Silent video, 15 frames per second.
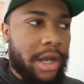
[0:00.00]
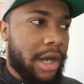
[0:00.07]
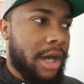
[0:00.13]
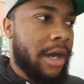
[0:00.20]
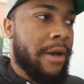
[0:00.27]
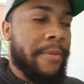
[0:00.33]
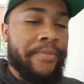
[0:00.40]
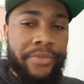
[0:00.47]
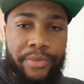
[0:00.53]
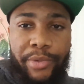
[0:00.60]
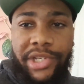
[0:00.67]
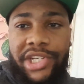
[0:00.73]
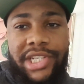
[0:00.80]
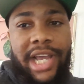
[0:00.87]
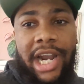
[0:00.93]

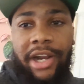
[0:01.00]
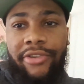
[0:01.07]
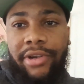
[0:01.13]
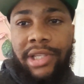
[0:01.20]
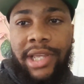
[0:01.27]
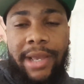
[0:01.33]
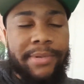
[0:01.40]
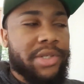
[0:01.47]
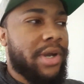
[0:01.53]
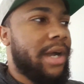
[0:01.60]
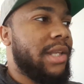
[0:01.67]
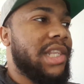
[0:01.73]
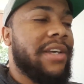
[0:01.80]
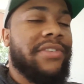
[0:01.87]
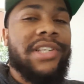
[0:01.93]
we just got a Krillin episode,
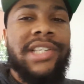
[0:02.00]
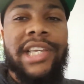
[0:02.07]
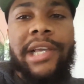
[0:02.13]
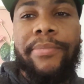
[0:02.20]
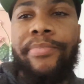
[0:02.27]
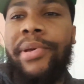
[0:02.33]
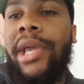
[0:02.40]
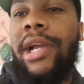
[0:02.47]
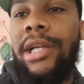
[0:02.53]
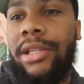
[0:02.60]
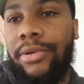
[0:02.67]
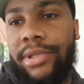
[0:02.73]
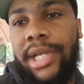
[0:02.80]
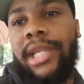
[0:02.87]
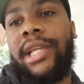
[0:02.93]
I'd love to see a
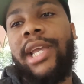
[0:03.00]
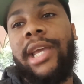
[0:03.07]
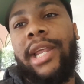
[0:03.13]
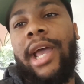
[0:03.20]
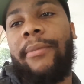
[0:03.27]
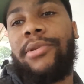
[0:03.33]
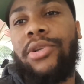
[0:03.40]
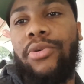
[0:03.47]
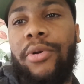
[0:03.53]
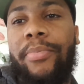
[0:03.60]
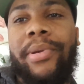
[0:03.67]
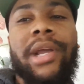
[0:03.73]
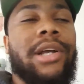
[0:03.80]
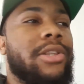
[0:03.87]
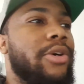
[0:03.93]
Piccolo dedicated episode where
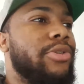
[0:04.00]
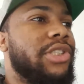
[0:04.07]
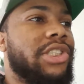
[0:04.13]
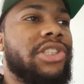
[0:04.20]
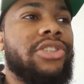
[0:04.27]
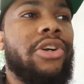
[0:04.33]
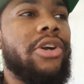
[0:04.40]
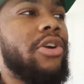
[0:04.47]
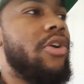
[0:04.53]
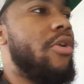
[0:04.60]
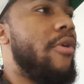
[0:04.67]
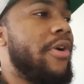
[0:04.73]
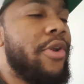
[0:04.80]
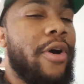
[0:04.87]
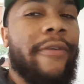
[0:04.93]
Piccolo just start
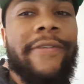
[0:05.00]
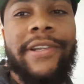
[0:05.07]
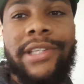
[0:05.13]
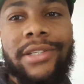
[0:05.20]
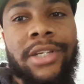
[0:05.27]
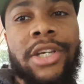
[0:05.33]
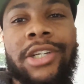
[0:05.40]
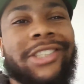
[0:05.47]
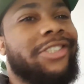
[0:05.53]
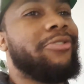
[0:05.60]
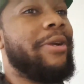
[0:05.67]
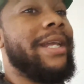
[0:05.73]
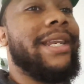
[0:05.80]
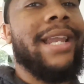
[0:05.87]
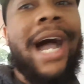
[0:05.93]
going off and
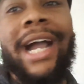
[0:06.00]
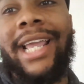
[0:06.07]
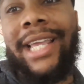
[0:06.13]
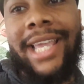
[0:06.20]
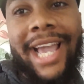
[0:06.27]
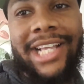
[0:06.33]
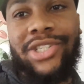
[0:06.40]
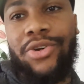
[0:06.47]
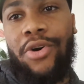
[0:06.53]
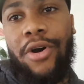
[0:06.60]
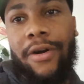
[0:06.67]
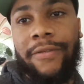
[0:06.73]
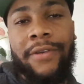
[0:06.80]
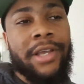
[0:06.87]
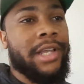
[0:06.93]
straight knocking cats
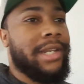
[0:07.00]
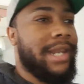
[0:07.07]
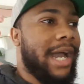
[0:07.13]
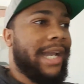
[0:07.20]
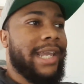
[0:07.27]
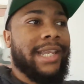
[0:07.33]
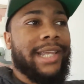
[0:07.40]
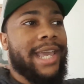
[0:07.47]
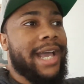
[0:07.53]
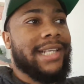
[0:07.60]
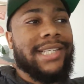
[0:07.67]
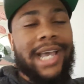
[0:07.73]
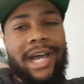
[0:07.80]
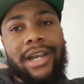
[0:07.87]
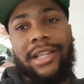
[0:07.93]
off, knocking
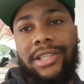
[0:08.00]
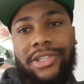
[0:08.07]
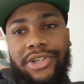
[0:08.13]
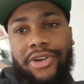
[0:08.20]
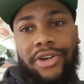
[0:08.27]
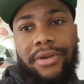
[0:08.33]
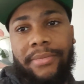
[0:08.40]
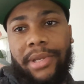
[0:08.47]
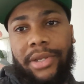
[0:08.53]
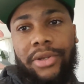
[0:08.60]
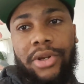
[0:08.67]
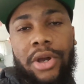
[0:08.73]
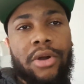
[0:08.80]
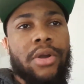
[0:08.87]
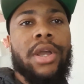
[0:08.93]
cats out of the tournament, you
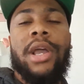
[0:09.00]
know?